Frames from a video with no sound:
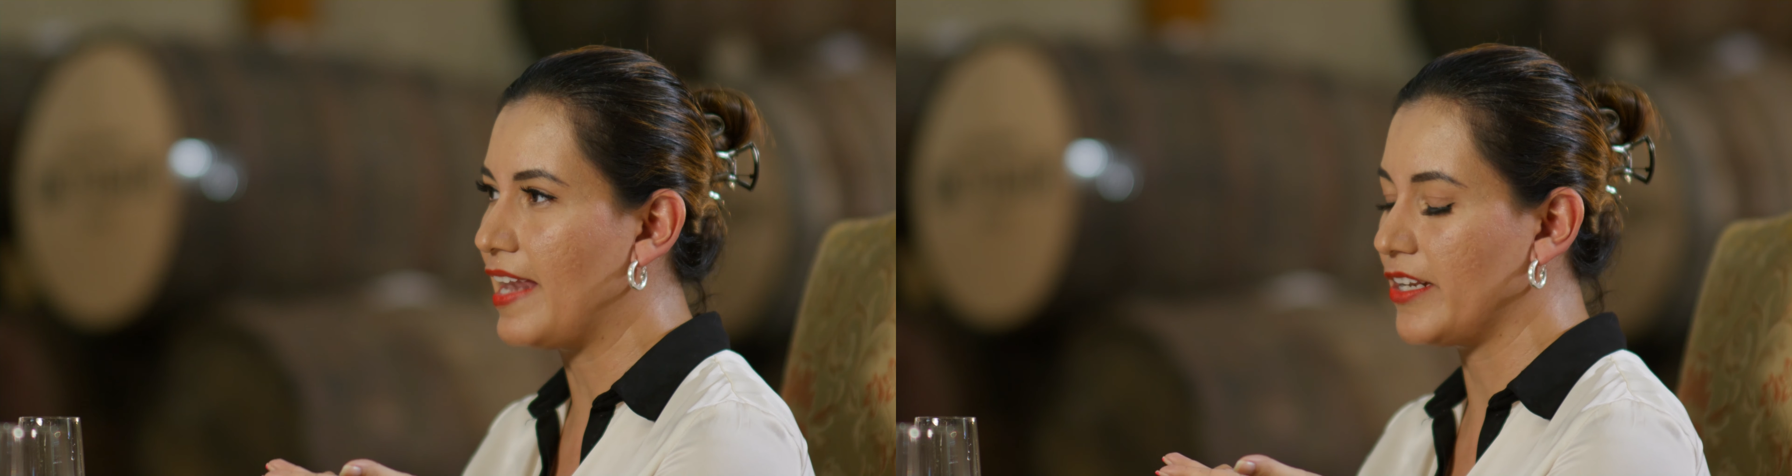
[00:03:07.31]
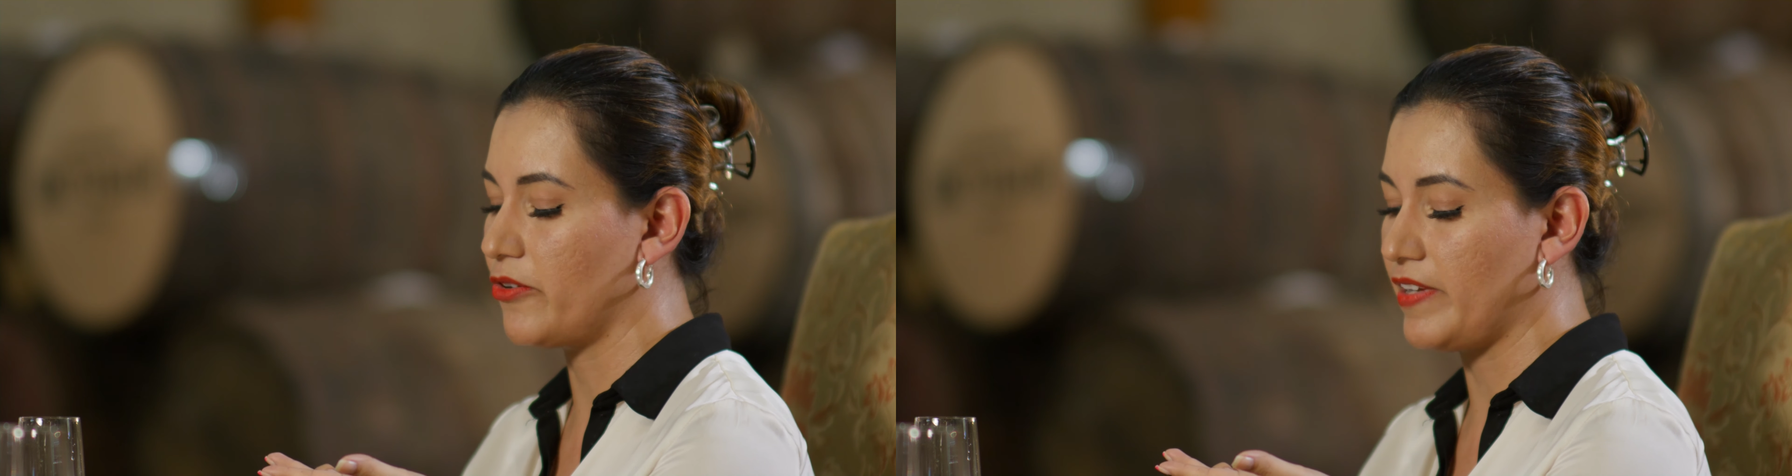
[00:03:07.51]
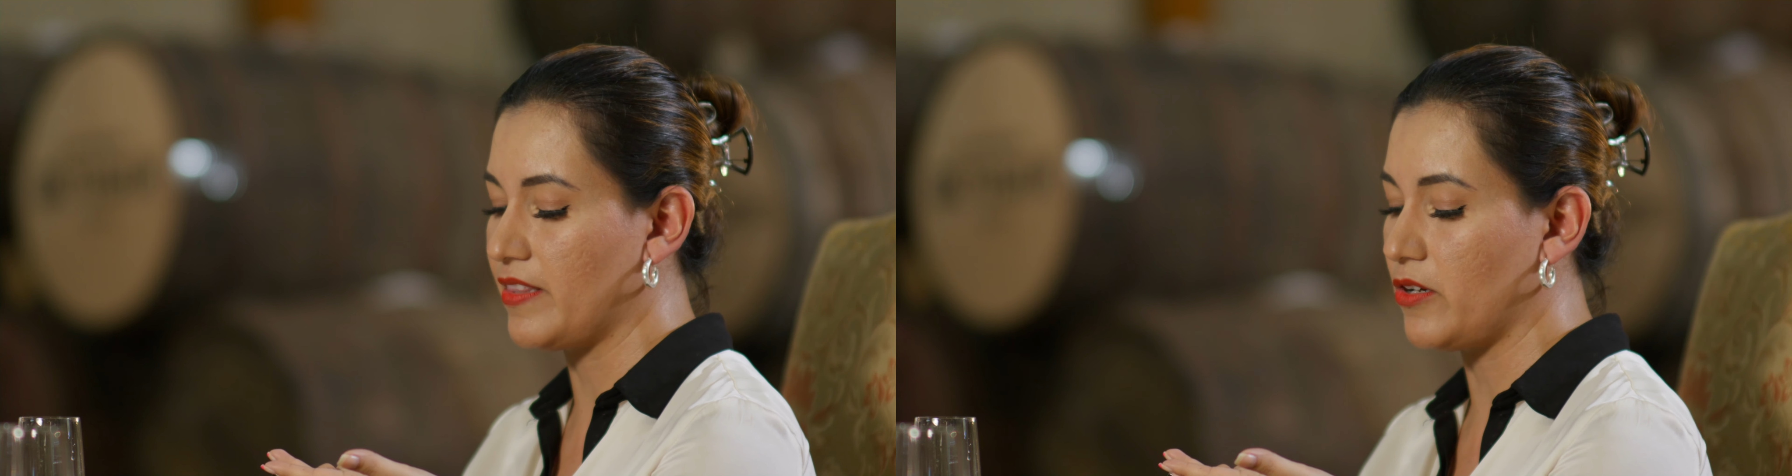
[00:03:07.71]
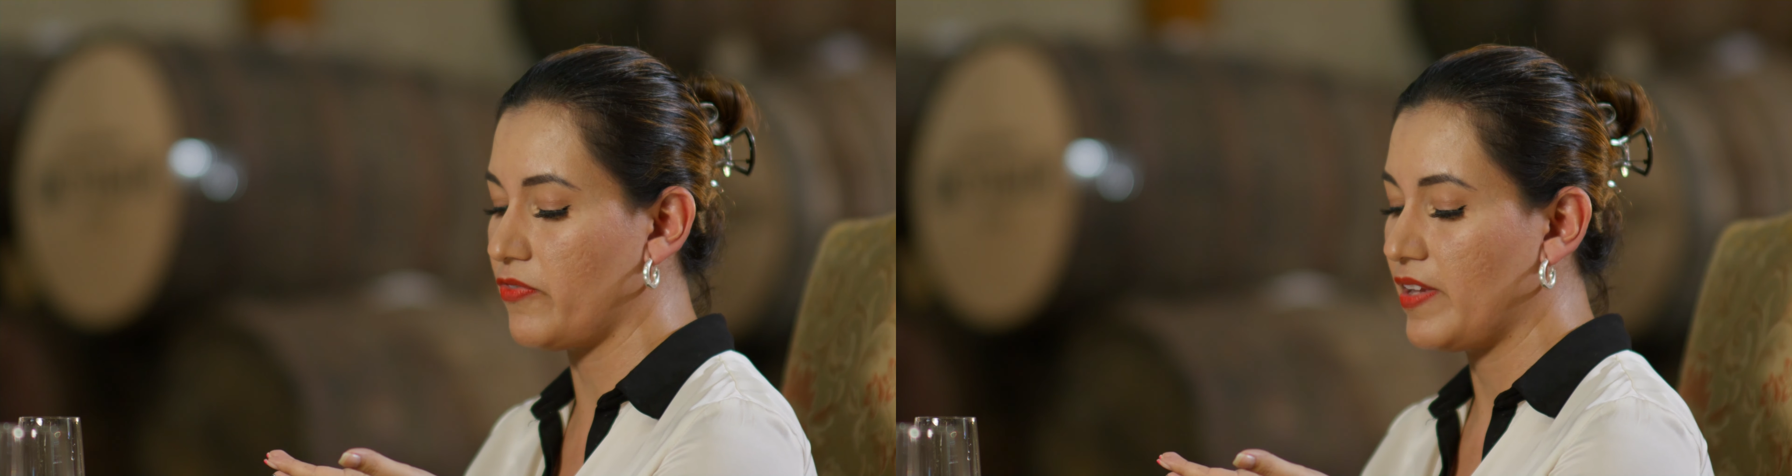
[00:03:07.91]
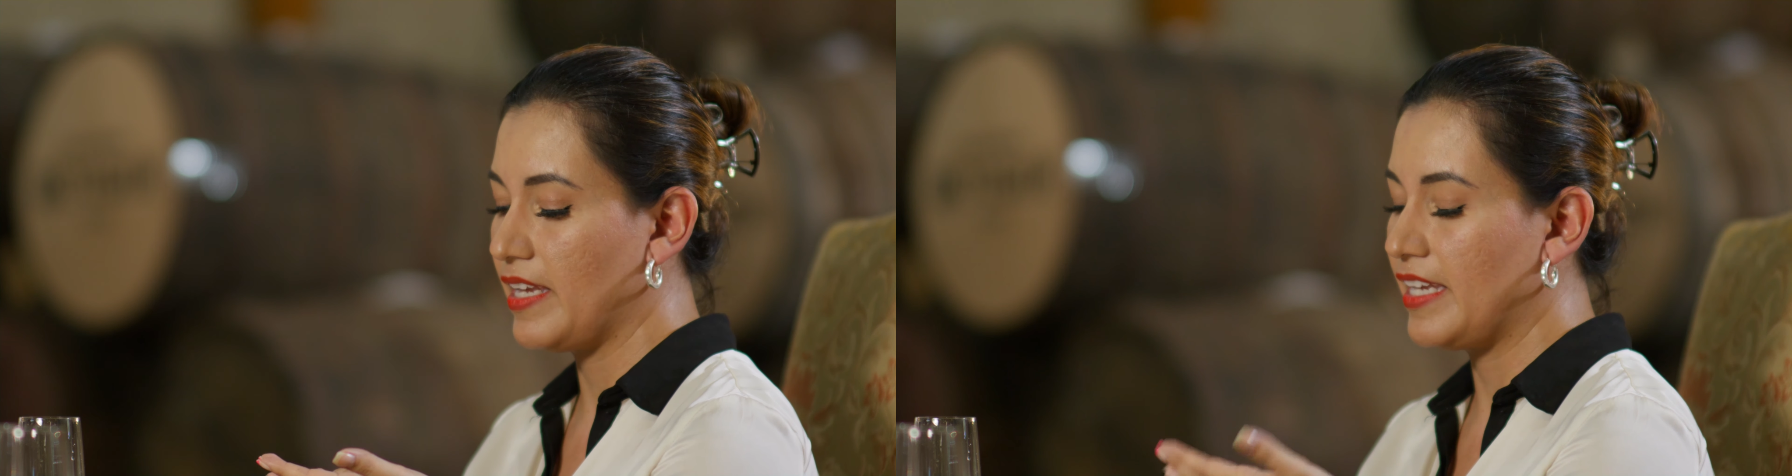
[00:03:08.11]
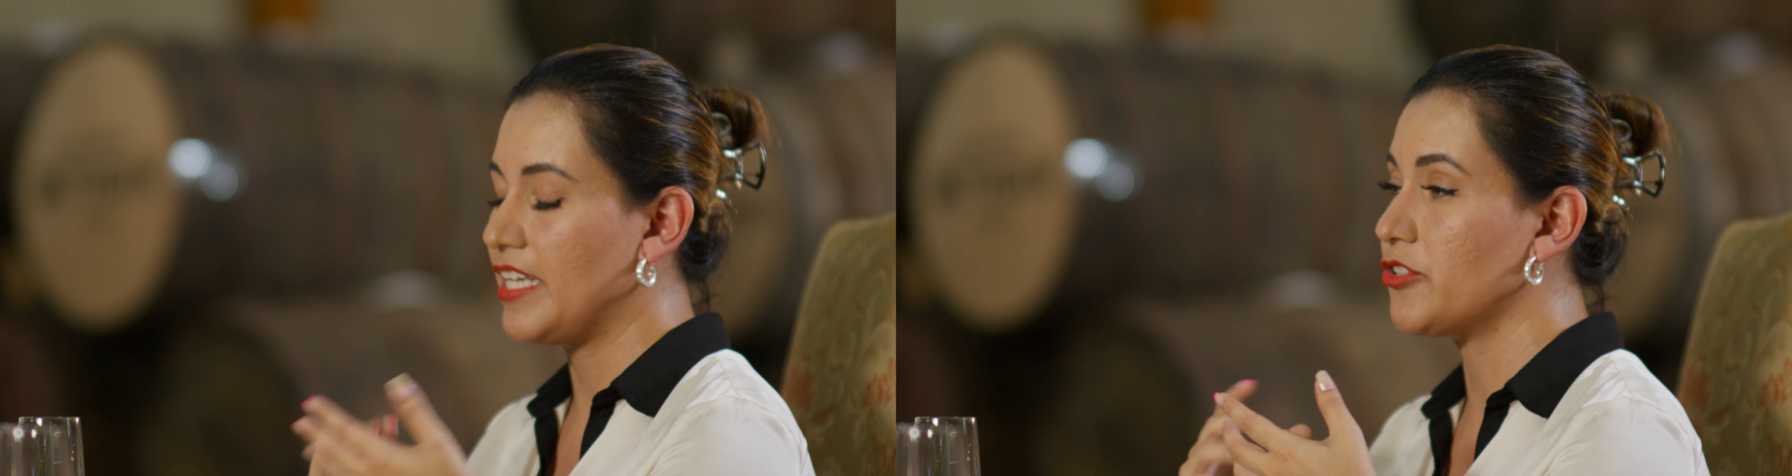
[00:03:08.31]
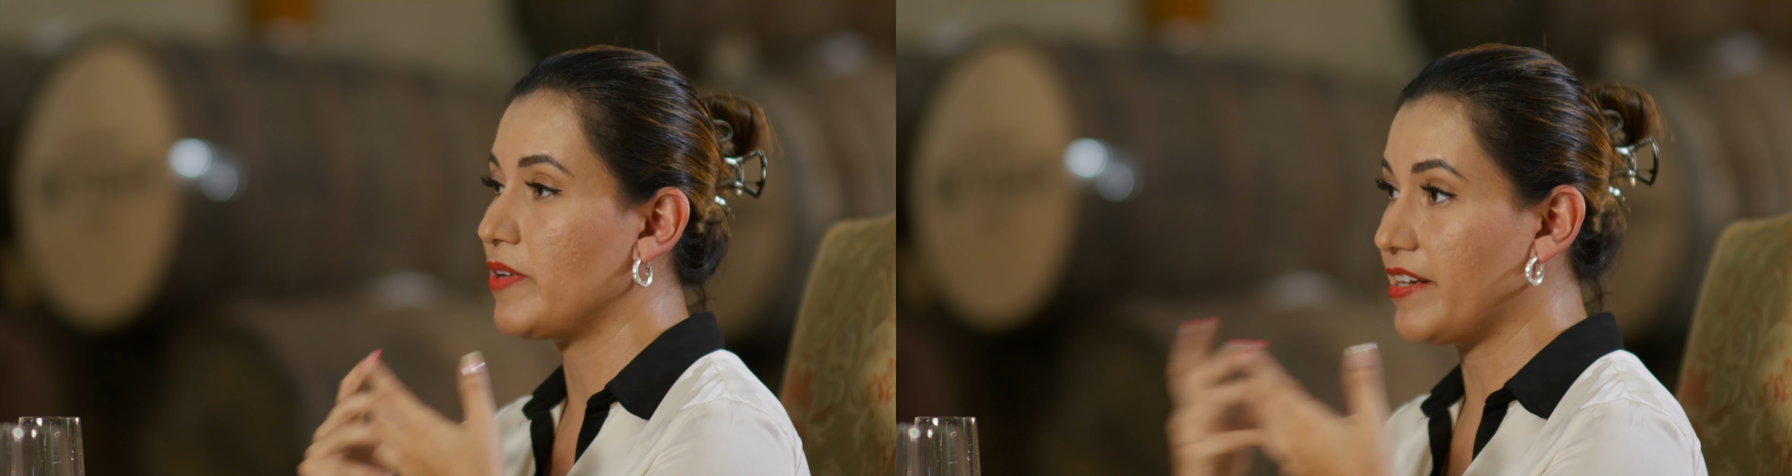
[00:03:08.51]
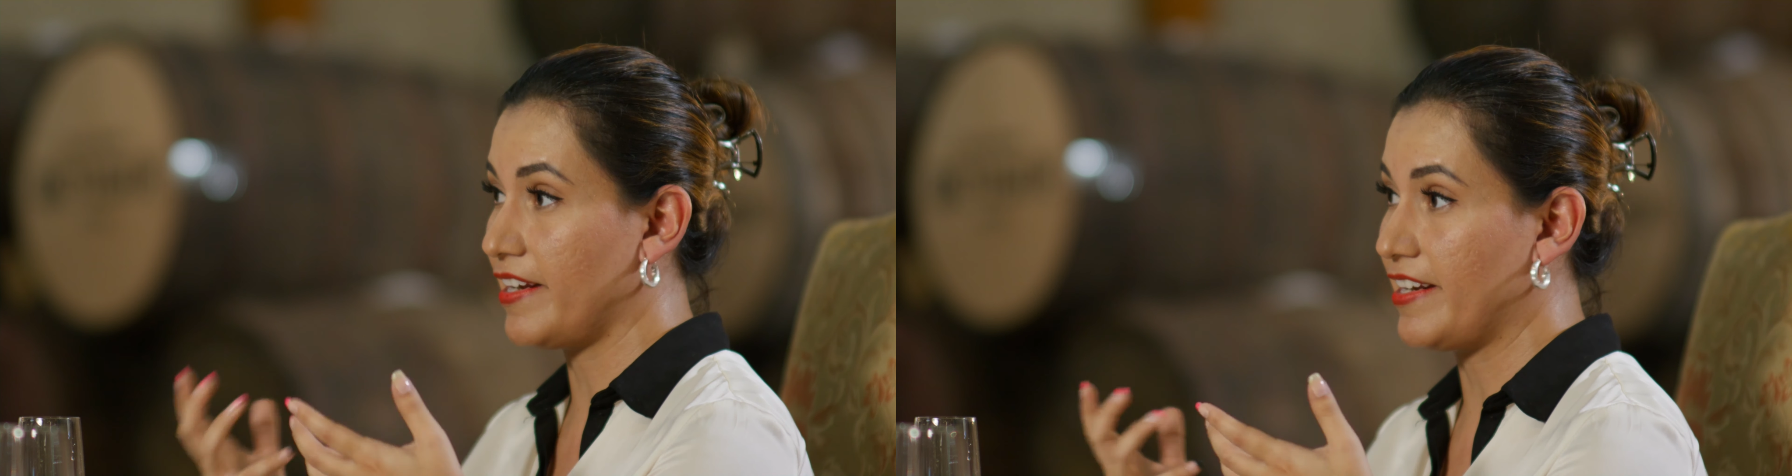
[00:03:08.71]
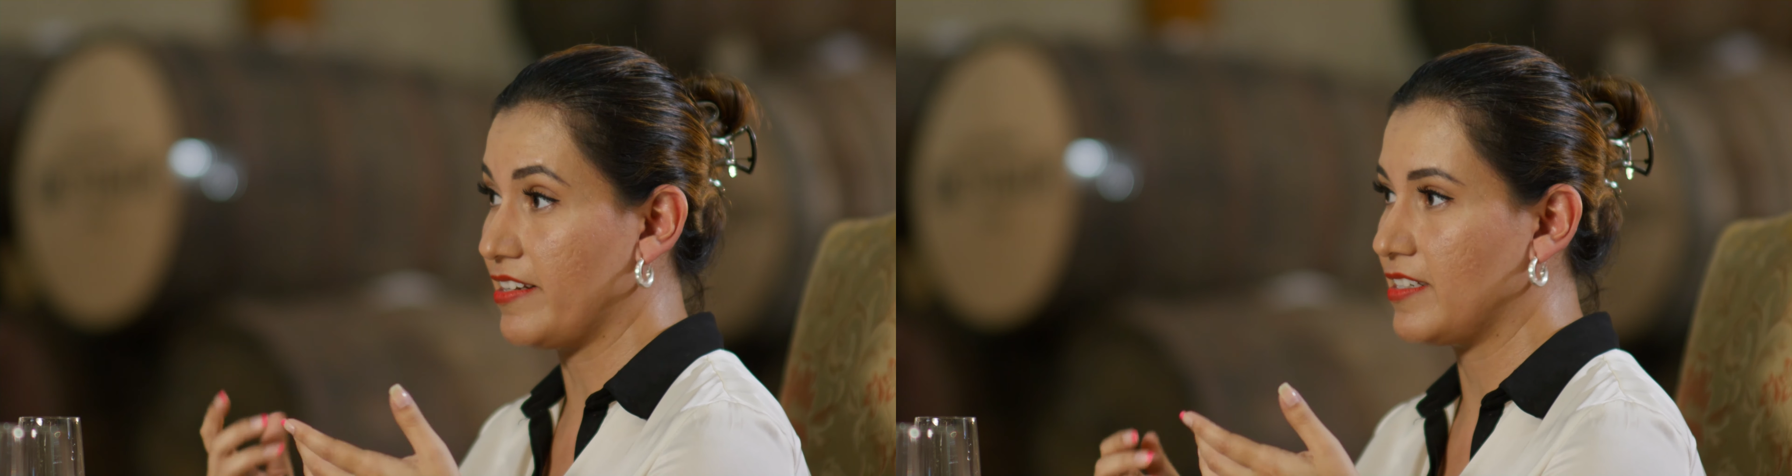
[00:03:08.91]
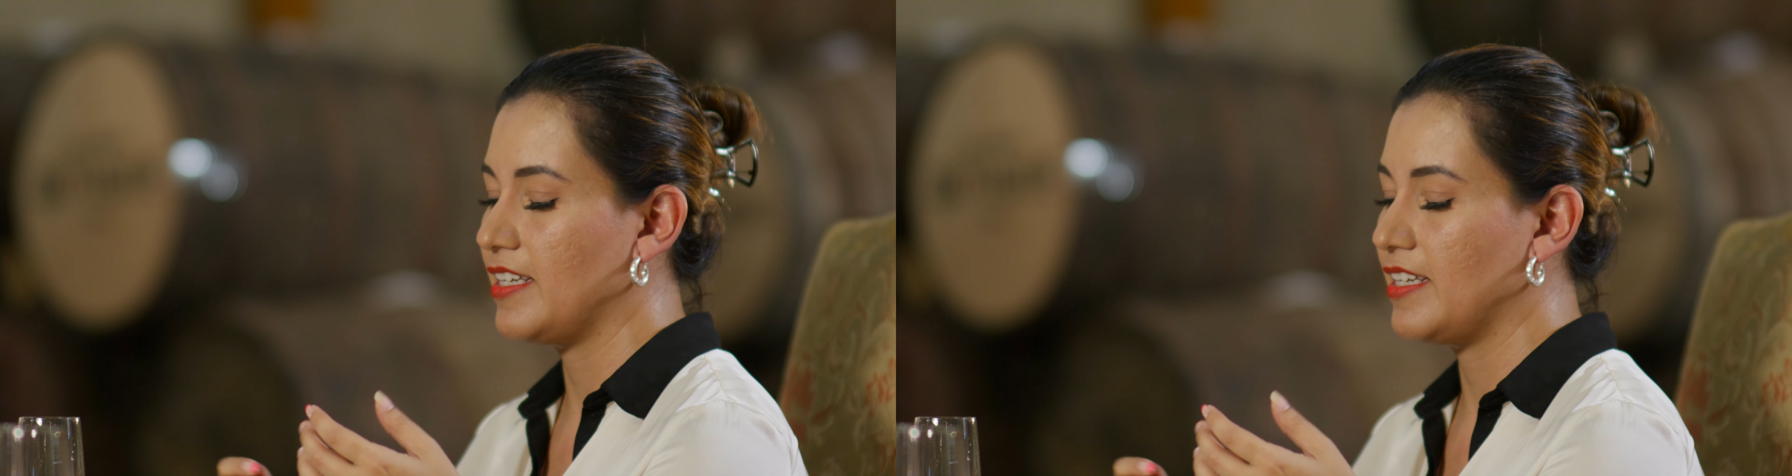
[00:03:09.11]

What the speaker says: a little bit of hydrated.